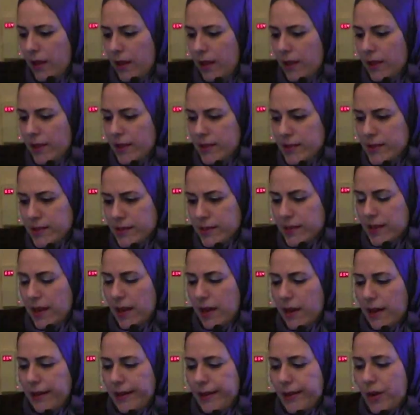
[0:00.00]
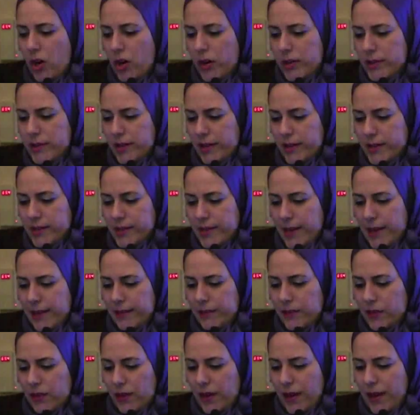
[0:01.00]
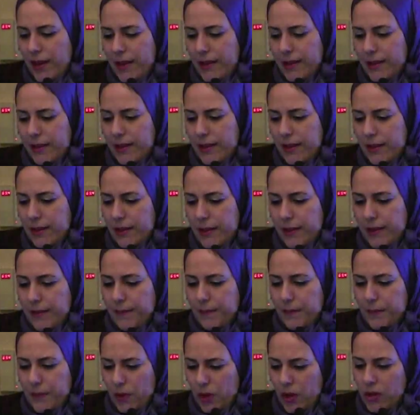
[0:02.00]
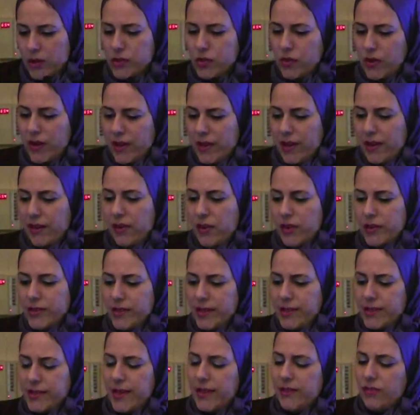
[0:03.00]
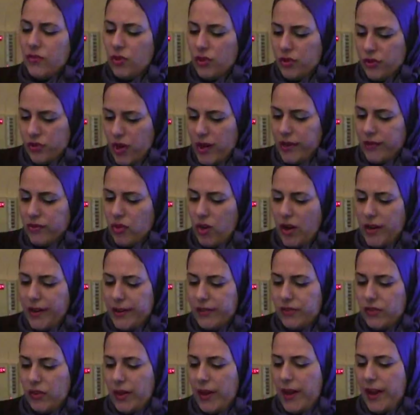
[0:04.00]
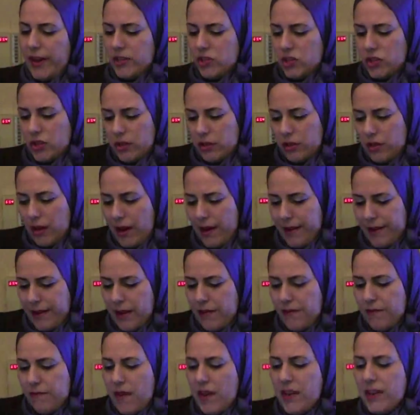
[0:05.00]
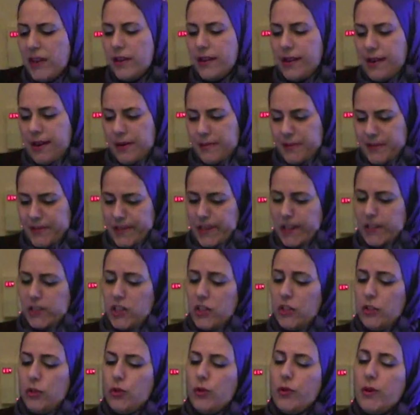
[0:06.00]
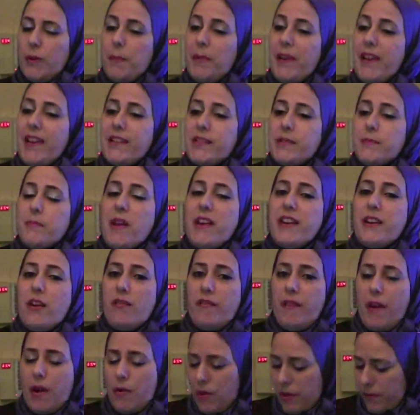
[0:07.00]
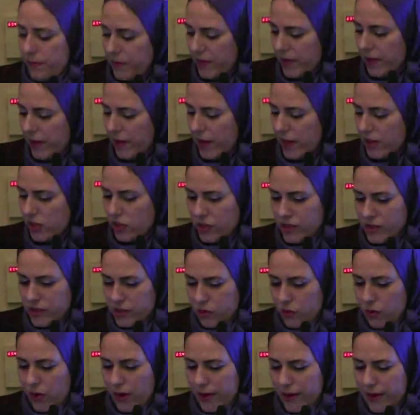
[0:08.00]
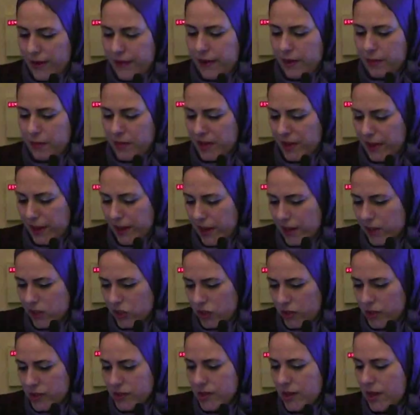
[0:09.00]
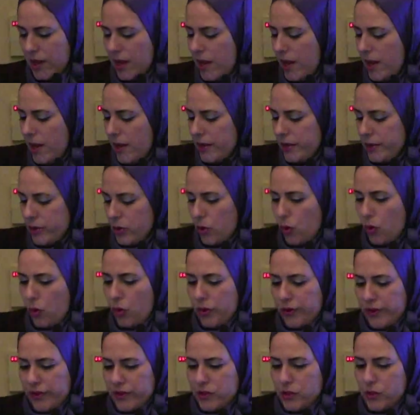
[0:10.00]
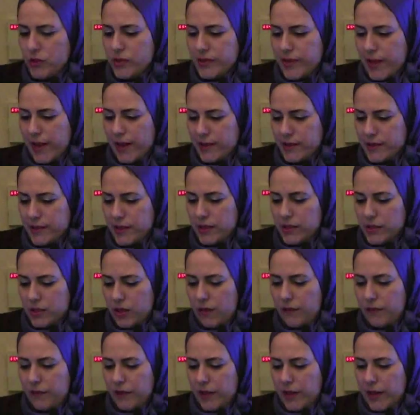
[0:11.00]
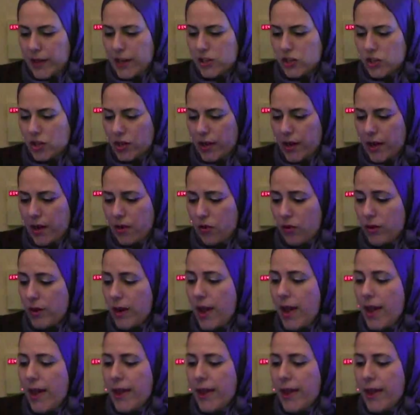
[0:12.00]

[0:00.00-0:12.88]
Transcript: This is the cardiac center, and also in the cardiac center, drug-drug interaction. I give many recommendations to replace many of our medications to another medications to reduce the incidence of medication error.